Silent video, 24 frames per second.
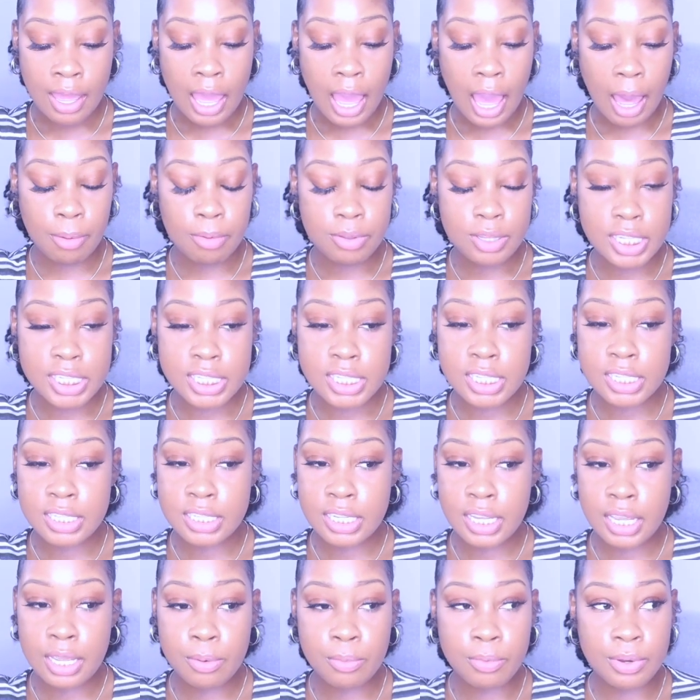I would listen to
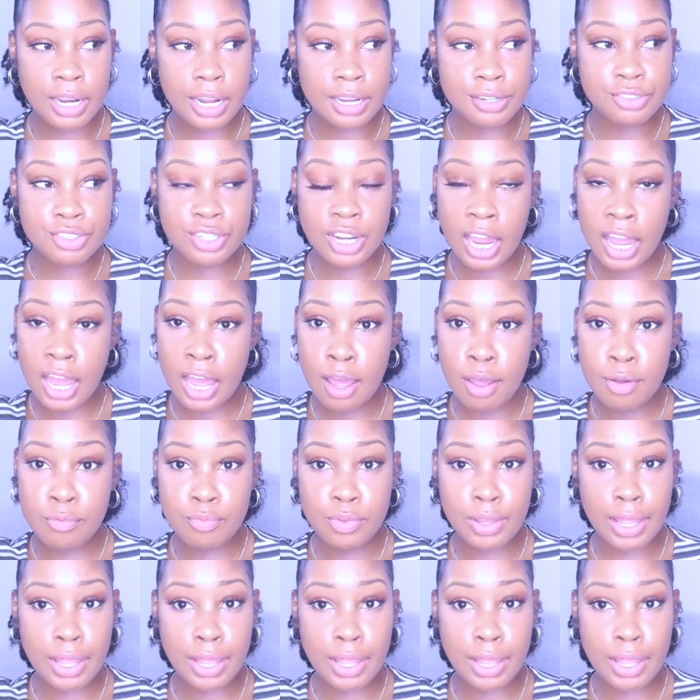him when I drive.